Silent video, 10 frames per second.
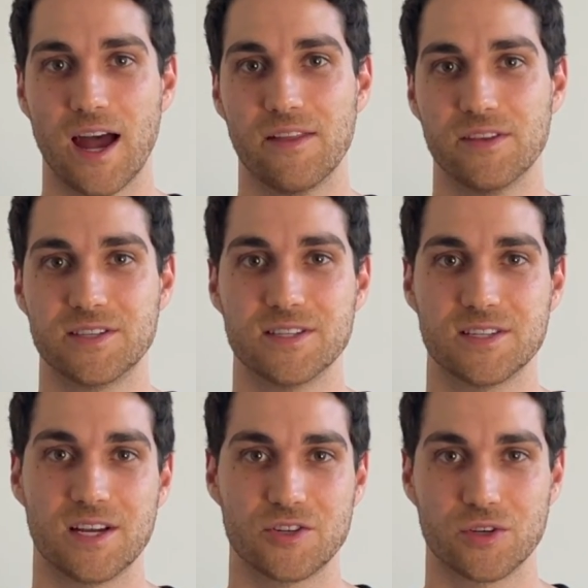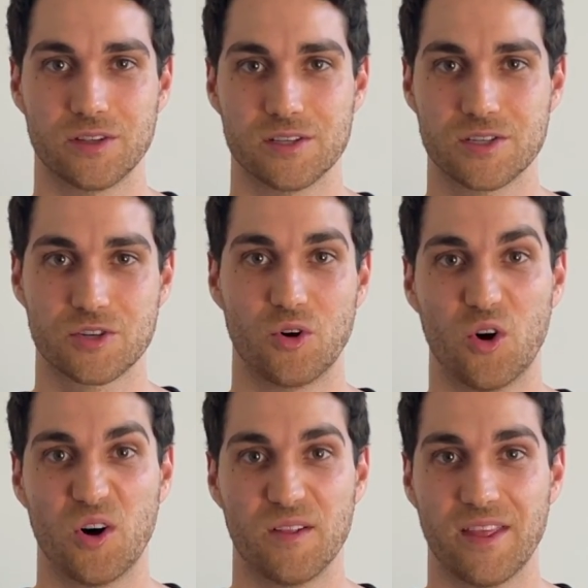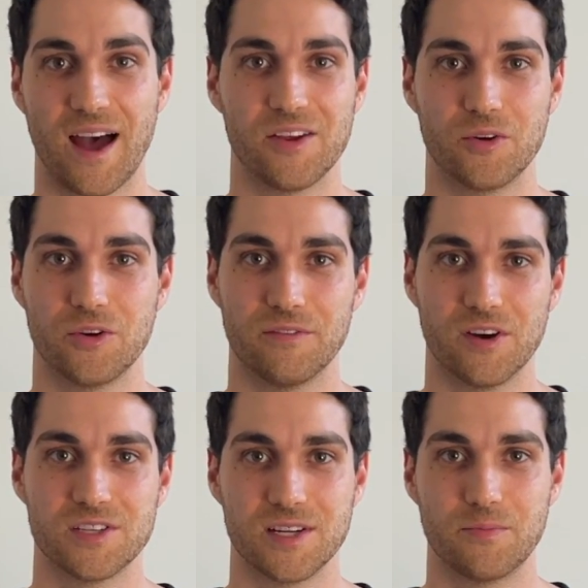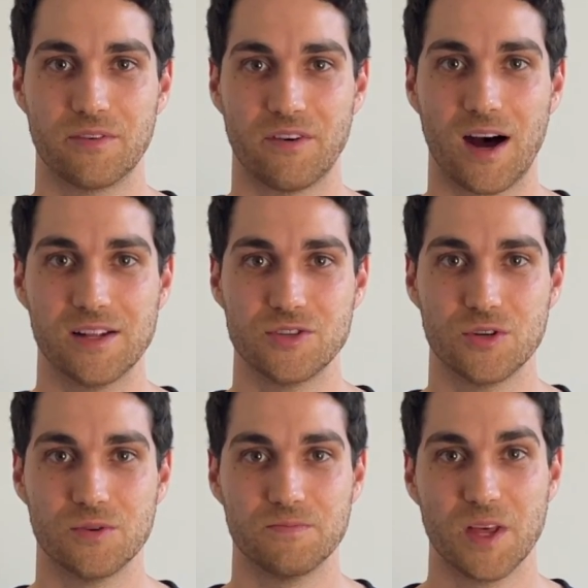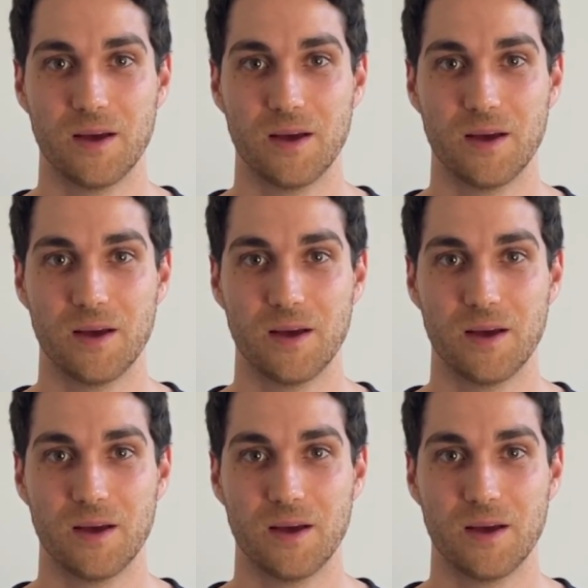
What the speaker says: and this is essentially the score that your university provides you